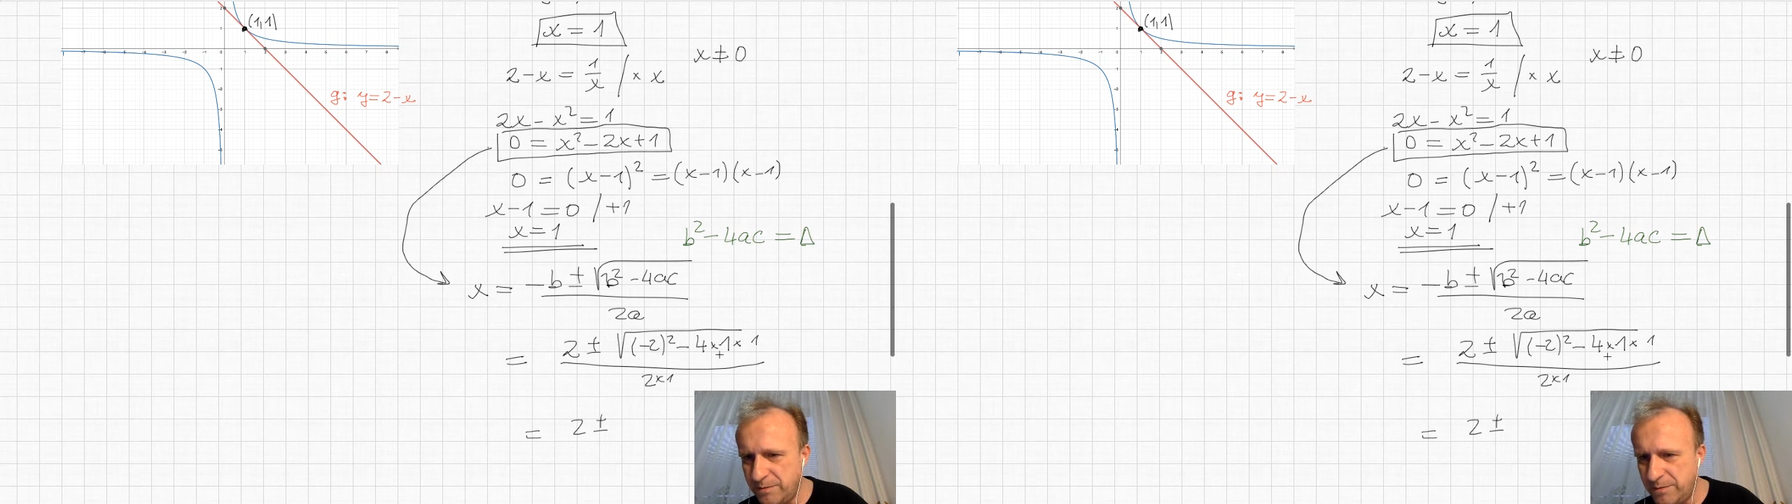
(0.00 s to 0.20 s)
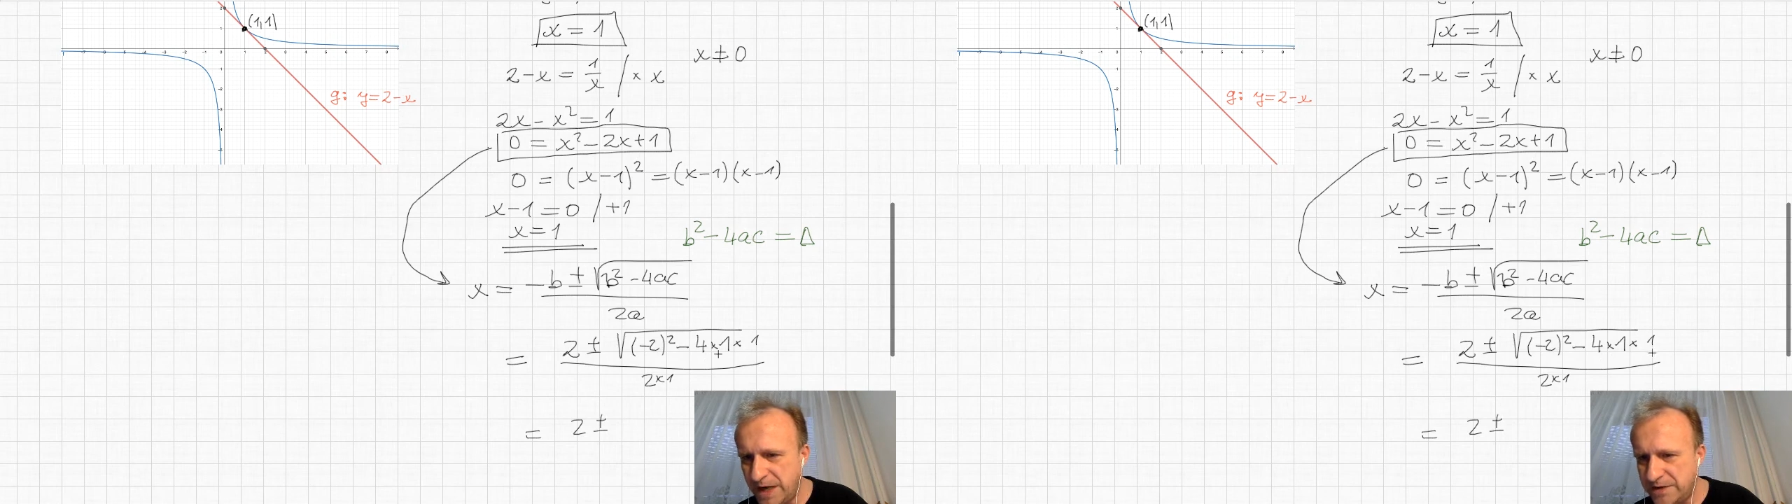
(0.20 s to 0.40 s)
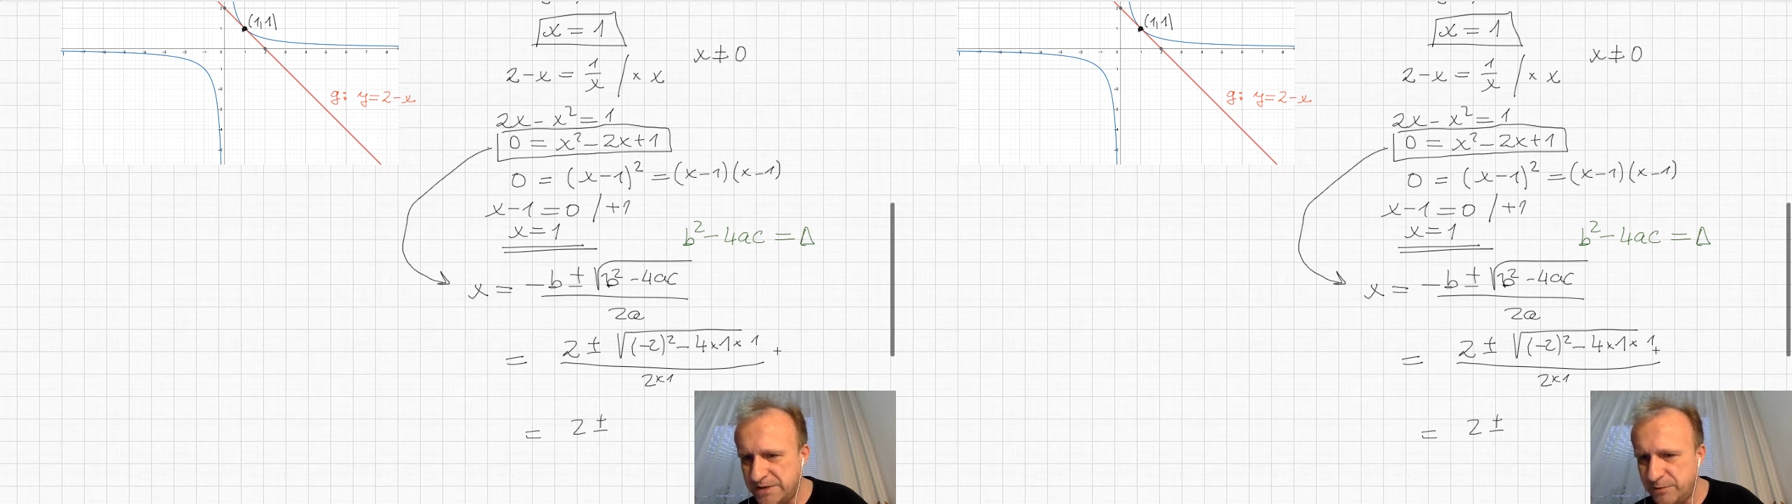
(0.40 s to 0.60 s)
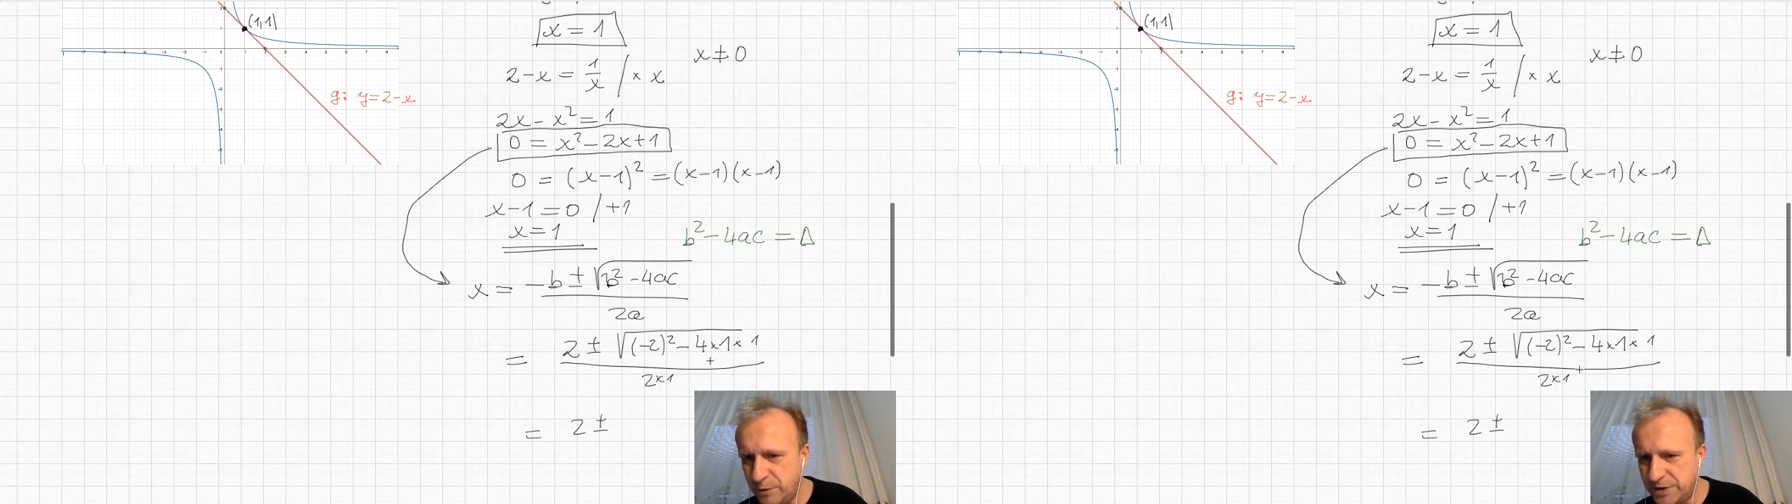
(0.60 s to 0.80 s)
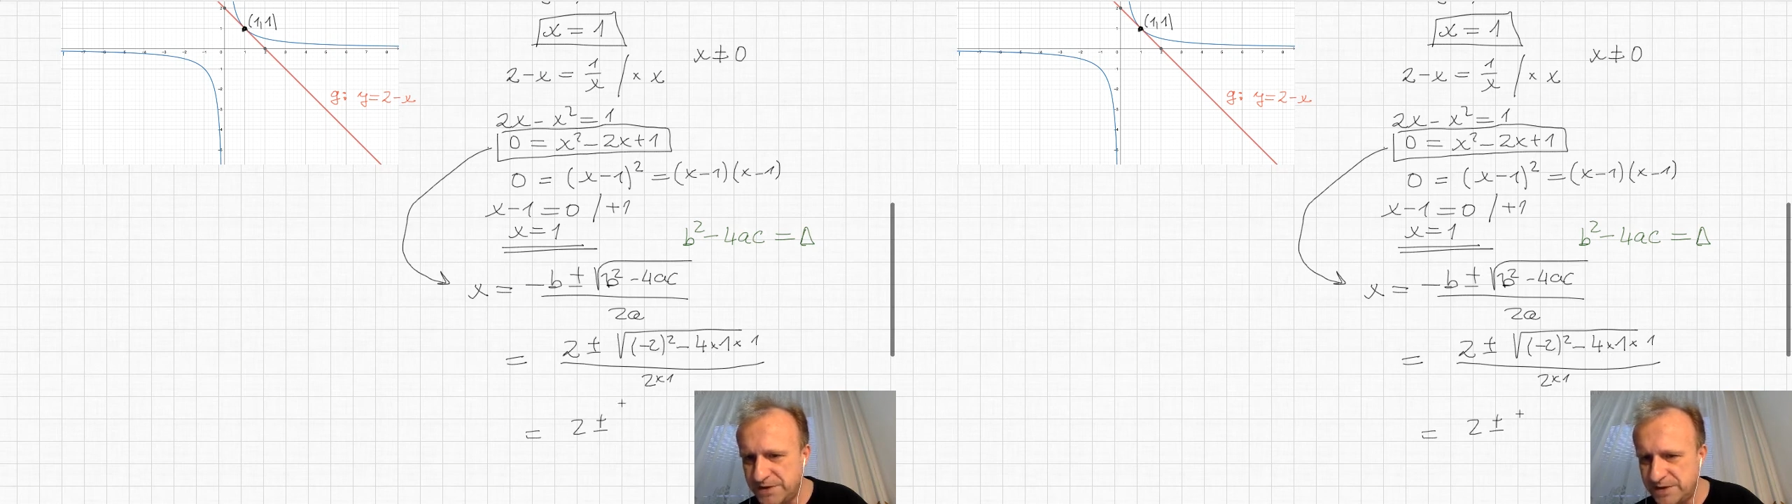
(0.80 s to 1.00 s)
minus
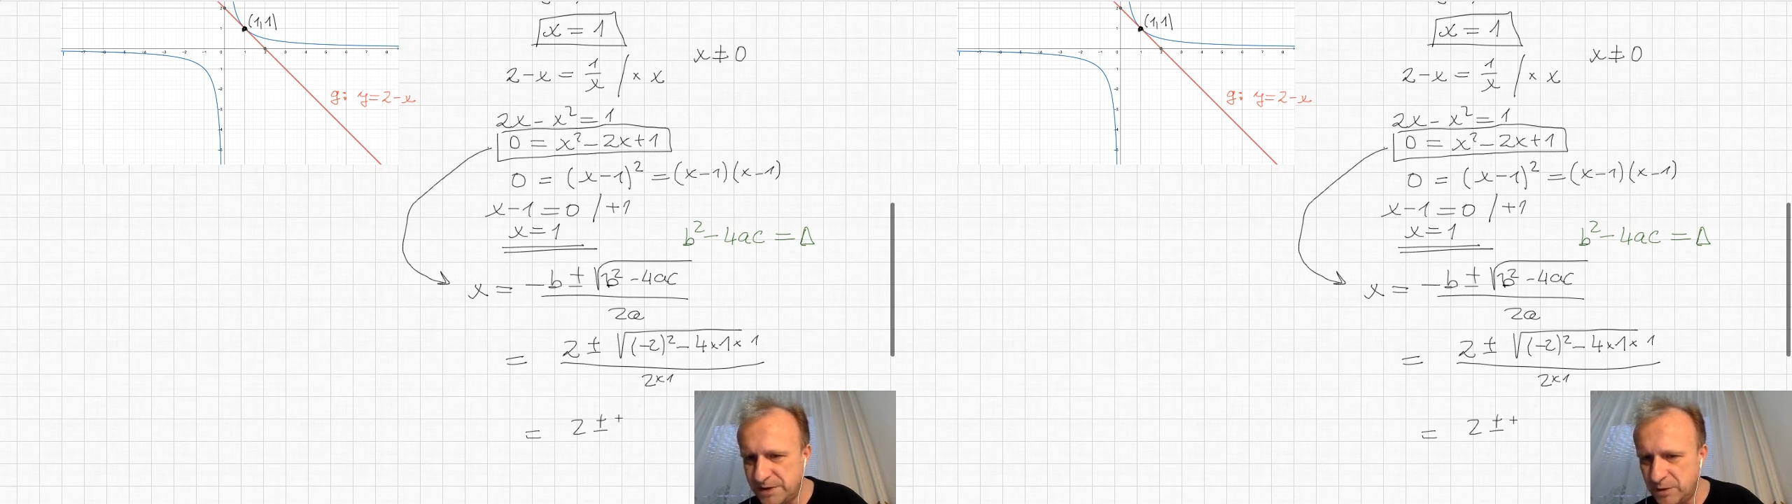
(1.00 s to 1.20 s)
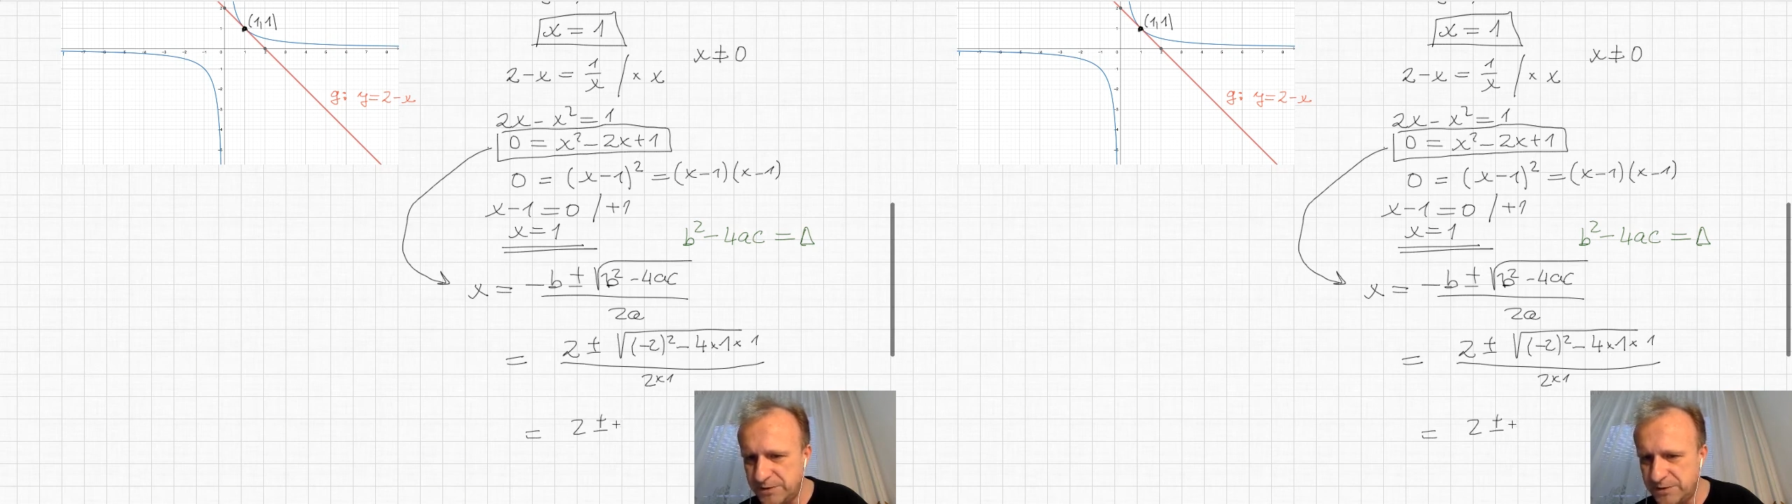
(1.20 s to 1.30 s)
4 is 0,